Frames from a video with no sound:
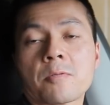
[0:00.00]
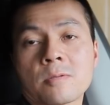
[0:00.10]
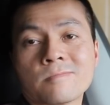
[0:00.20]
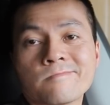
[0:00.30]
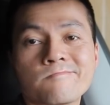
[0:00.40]

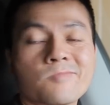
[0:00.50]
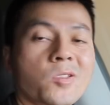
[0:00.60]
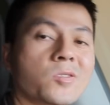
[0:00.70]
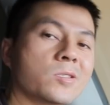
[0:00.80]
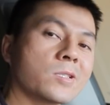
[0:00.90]
hour.
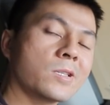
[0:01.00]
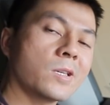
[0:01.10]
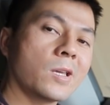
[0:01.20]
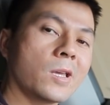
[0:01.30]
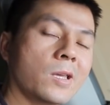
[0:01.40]
But
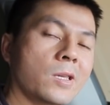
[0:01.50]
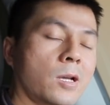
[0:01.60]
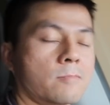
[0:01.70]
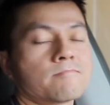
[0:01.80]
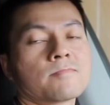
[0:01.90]

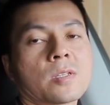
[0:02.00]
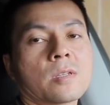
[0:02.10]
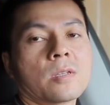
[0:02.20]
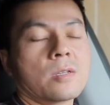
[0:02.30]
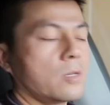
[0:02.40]
yeah.
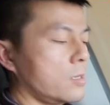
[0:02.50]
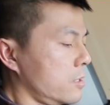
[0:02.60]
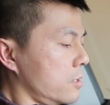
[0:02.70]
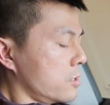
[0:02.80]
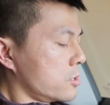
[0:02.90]

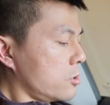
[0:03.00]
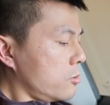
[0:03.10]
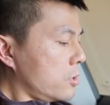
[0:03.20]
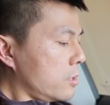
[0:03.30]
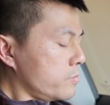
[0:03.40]

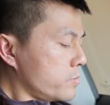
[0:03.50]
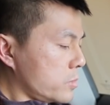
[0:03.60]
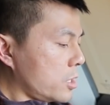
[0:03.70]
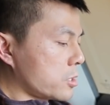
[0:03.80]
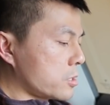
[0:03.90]
So
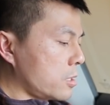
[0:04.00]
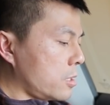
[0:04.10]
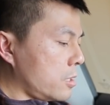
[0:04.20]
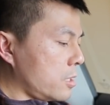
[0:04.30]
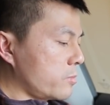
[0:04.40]
yes,
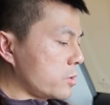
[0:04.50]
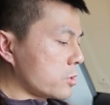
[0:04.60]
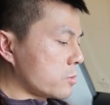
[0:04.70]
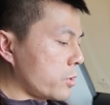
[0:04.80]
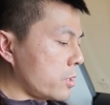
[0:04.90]
let me
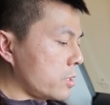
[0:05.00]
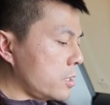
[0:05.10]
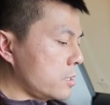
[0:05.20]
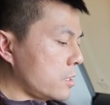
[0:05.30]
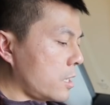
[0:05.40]
just plug it
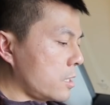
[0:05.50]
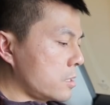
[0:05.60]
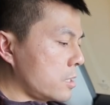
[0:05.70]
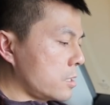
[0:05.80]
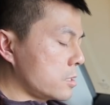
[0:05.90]
in
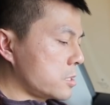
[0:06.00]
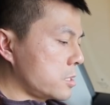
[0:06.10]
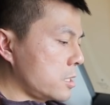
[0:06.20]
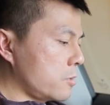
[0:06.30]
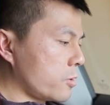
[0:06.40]
and then
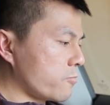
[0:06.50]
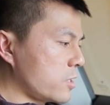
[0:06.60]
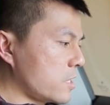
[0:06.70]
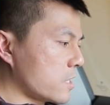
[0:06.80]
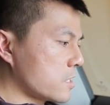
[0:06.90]
see what
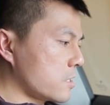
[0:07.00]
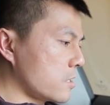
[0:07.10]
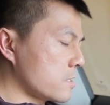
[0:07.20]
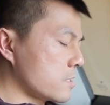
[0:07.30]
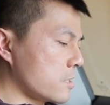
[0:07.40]
we get
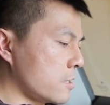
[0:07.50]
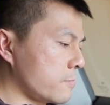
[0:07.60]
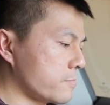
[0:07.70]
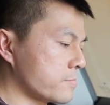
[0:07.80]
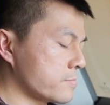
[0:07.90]
then. Yeah.